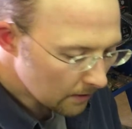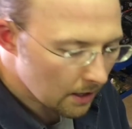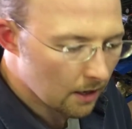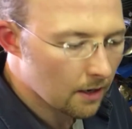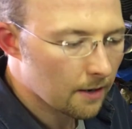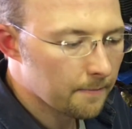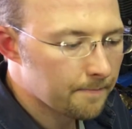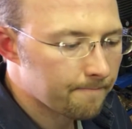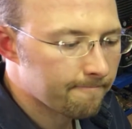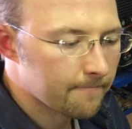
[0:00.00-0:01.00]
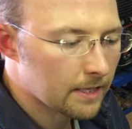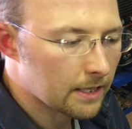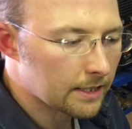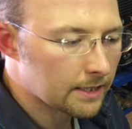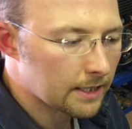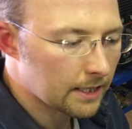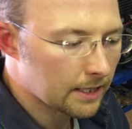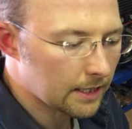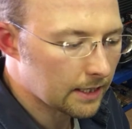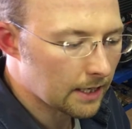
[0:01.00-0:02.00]
Um, let's
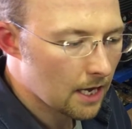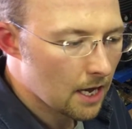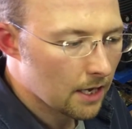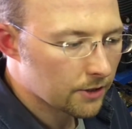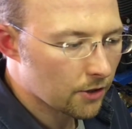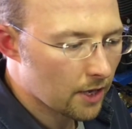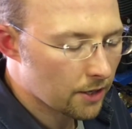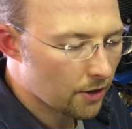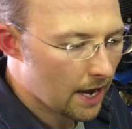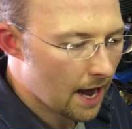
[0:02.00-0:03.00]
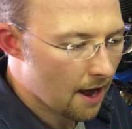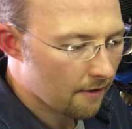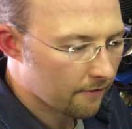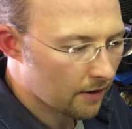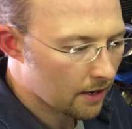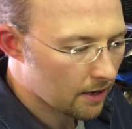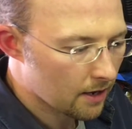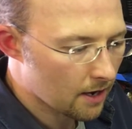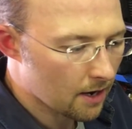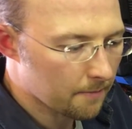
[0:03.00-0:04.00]
see. So then you have
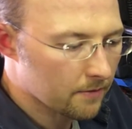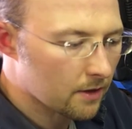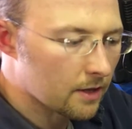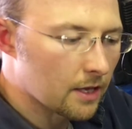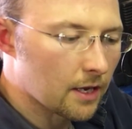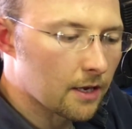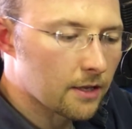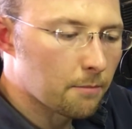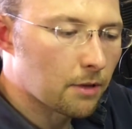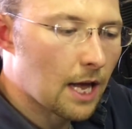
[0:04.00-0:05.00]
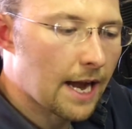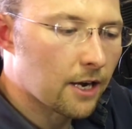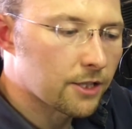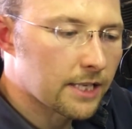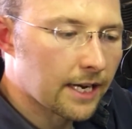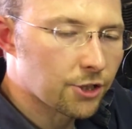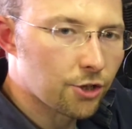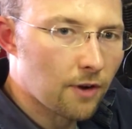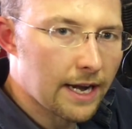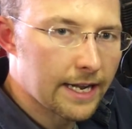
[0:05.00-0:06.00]
um, the, the plier
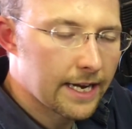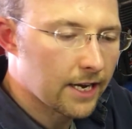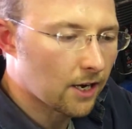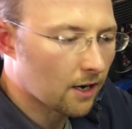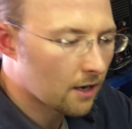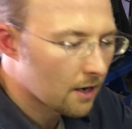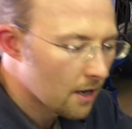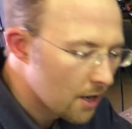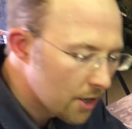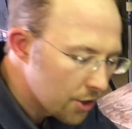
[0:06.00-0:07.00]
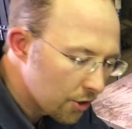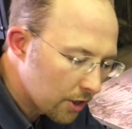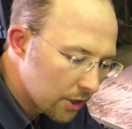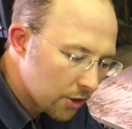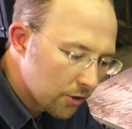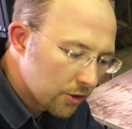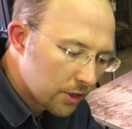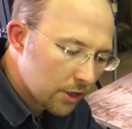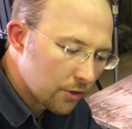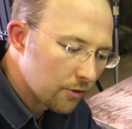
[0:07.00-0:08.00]
section right here you can use
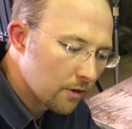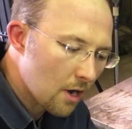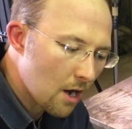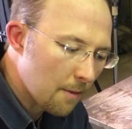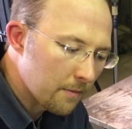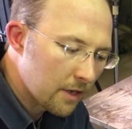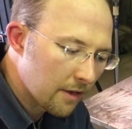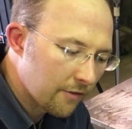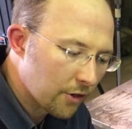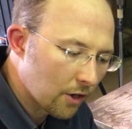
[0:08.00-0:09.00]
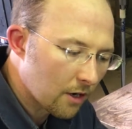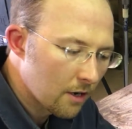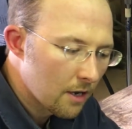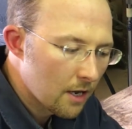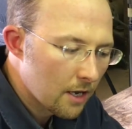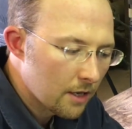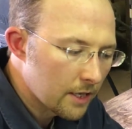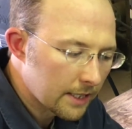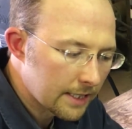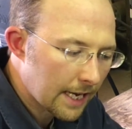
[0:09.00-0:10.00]
to, um, if you're,
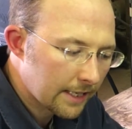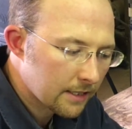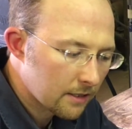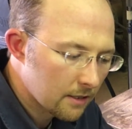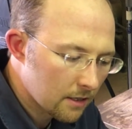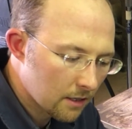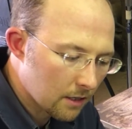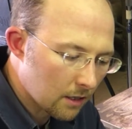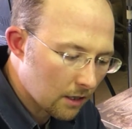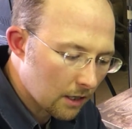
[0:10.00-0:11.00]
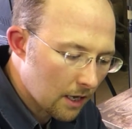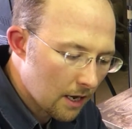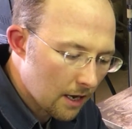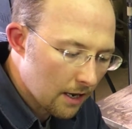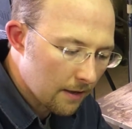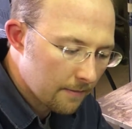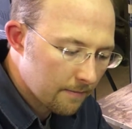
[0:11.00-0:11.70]
this next little uh,